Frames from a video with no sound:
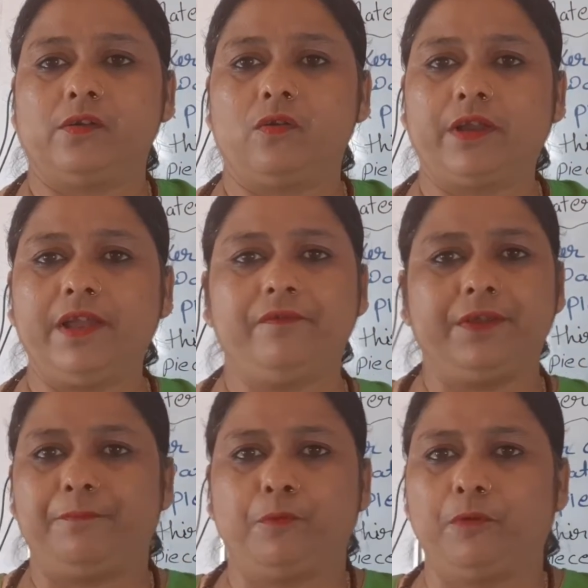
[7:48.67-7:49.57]
Okay,
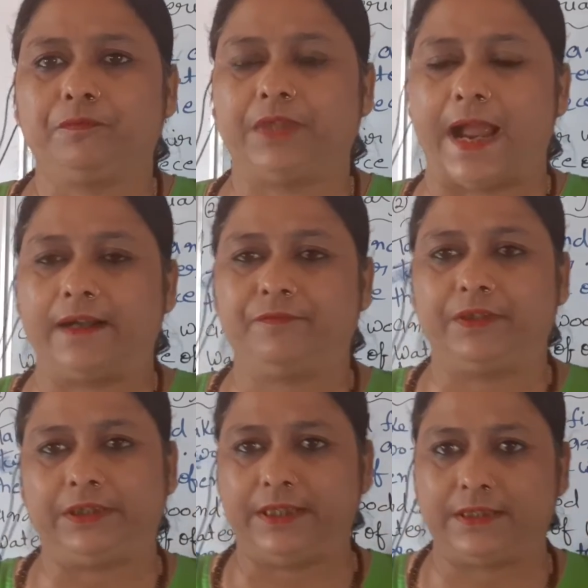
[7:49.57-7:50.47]
we proved that
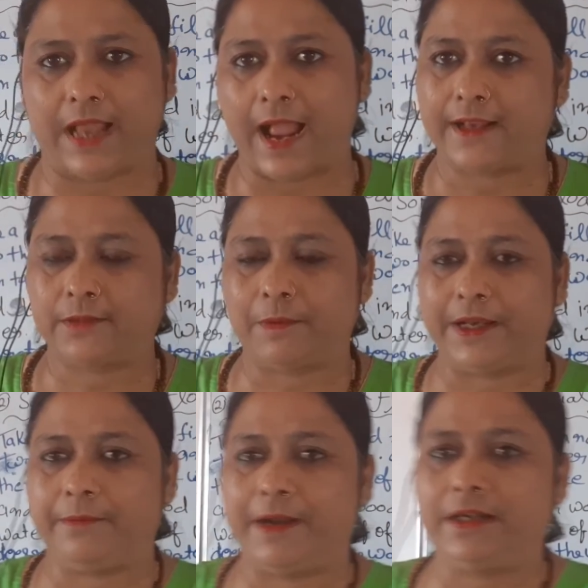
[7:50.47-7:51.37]
with this
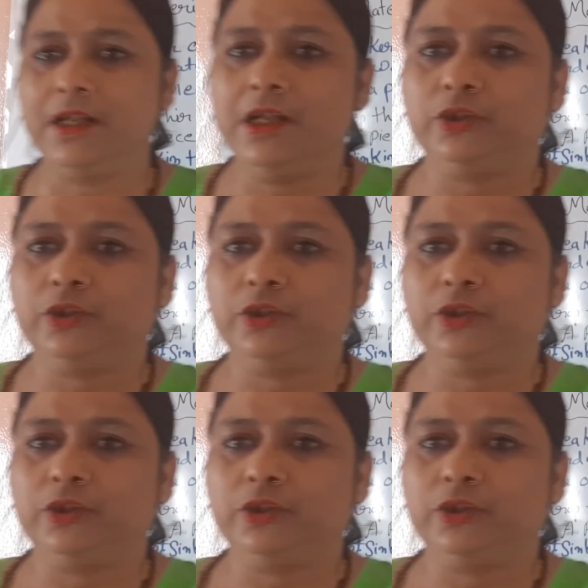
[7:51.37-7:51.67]
experiment.